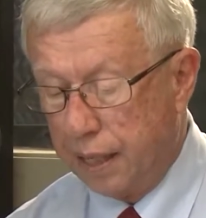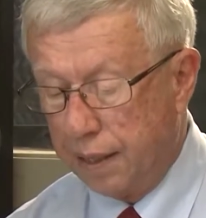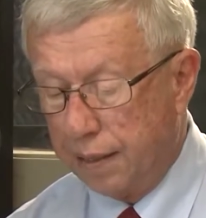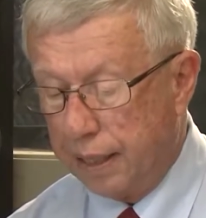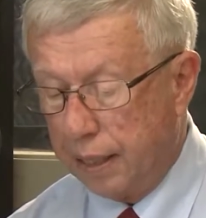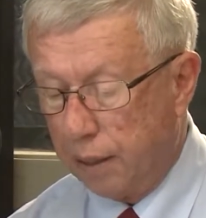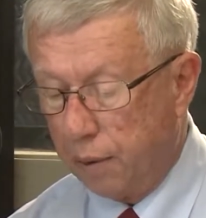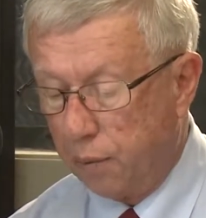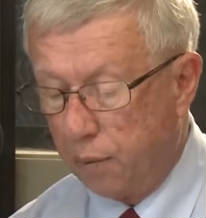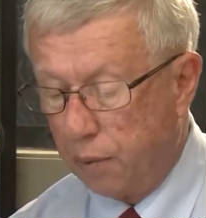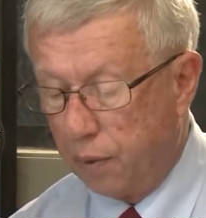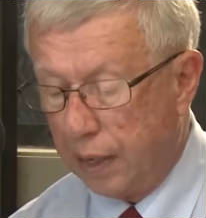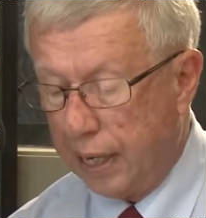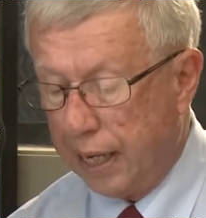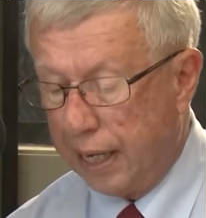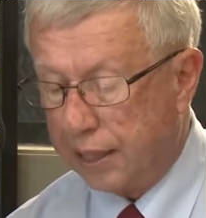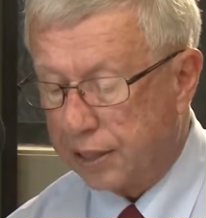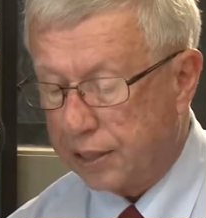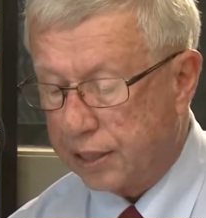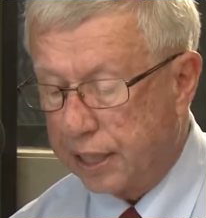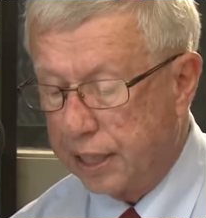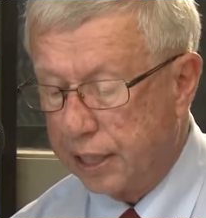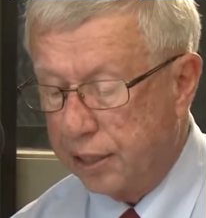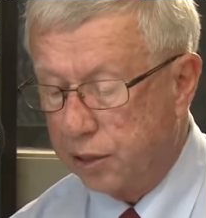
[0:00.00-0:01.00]
that we're
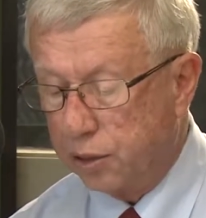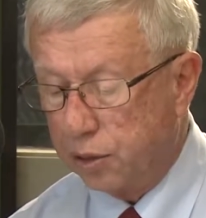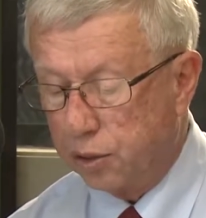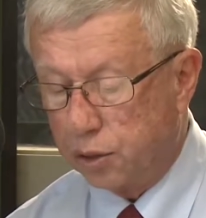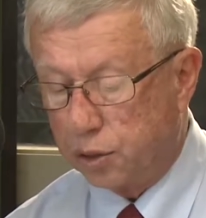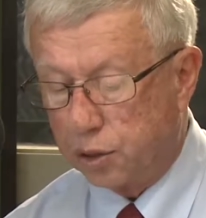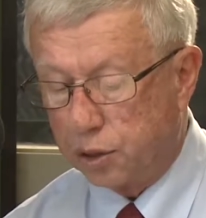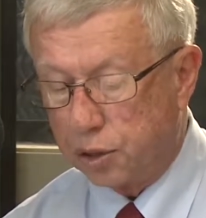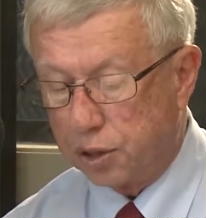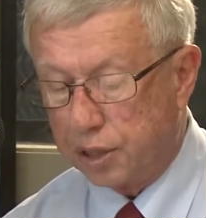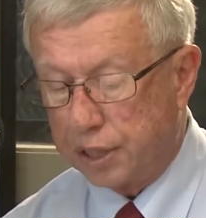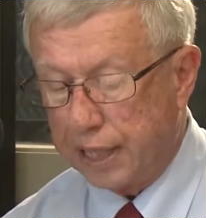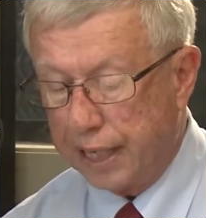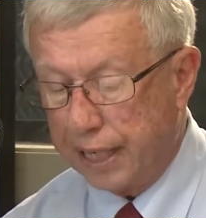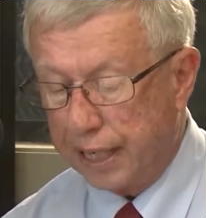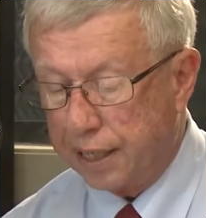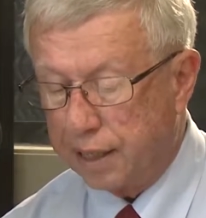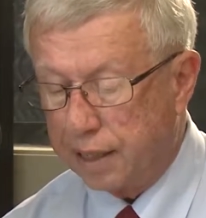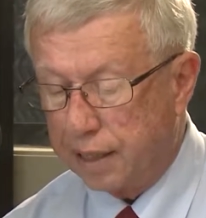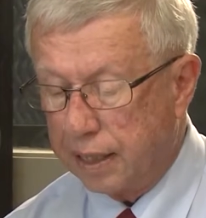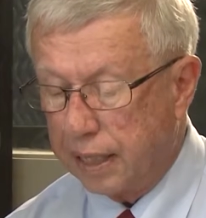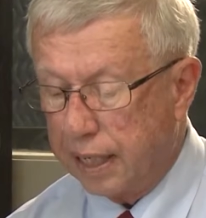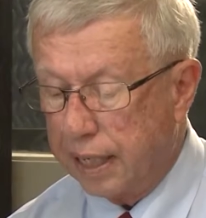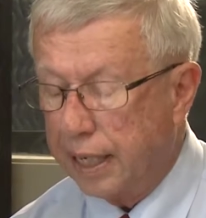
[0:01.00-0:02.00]
asking you to take
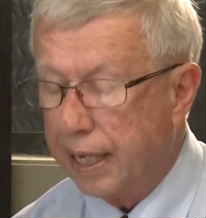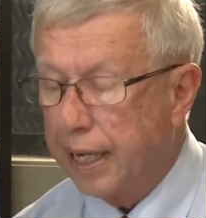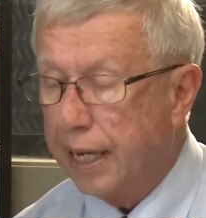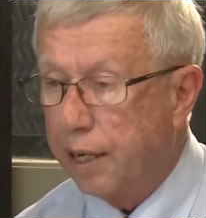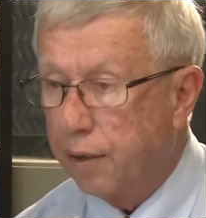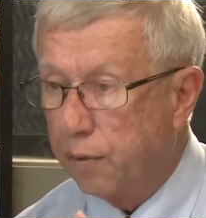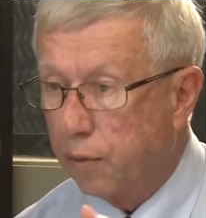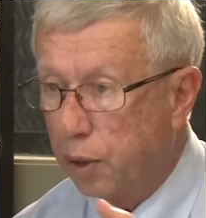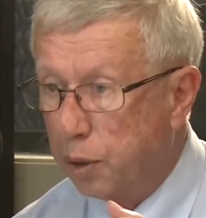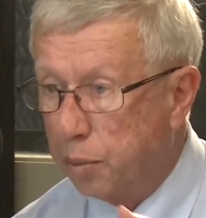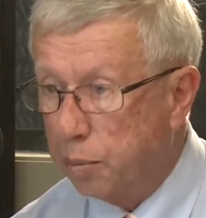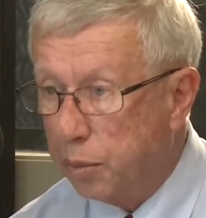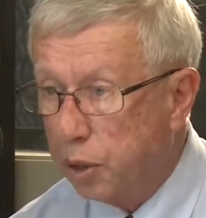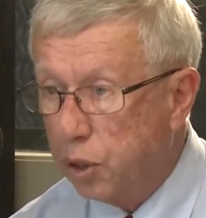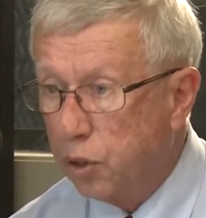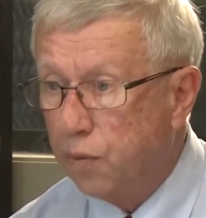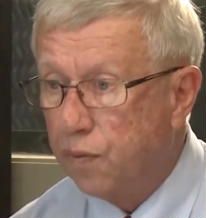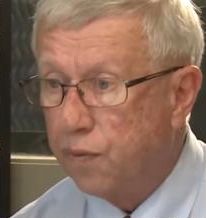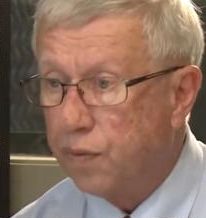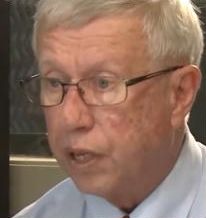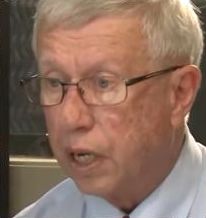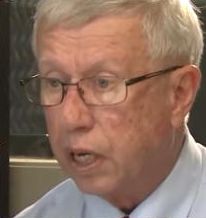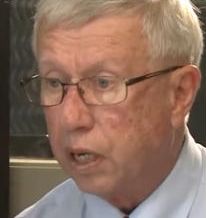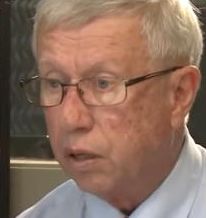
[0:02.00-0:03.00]
and
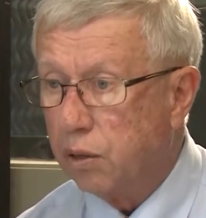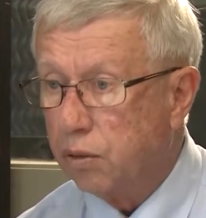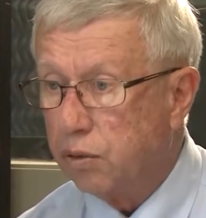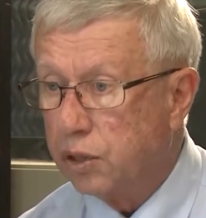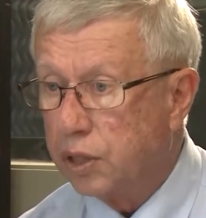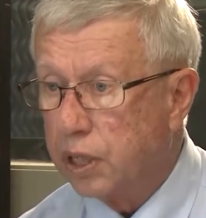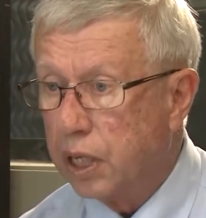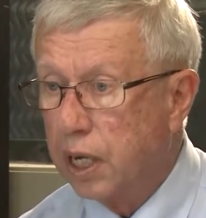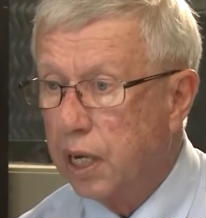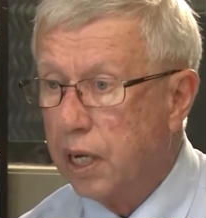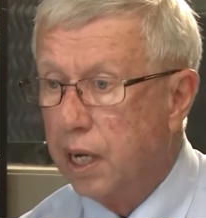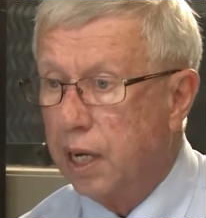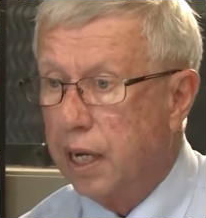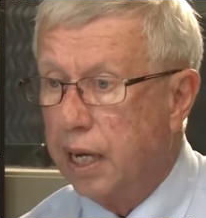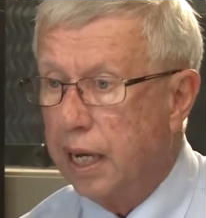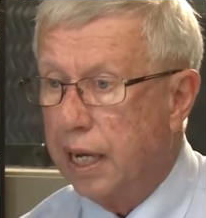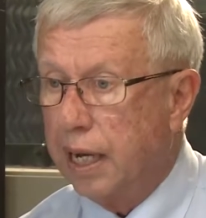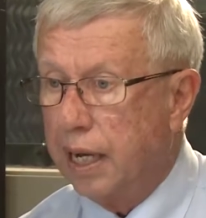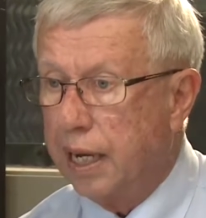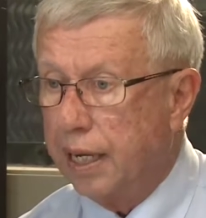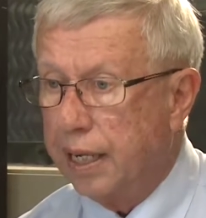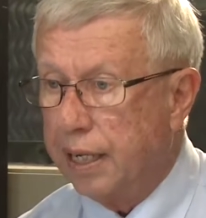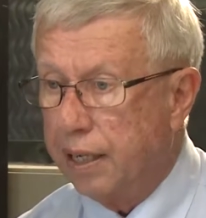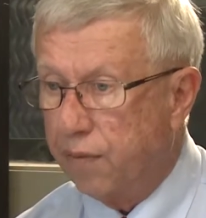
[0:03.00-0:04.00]
remove those
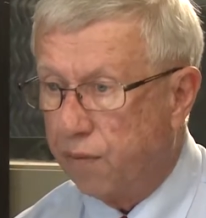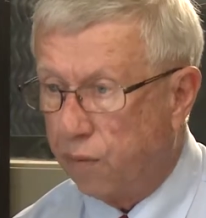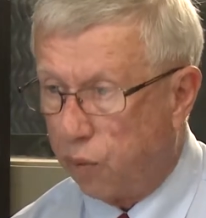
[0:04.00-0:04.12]
uh,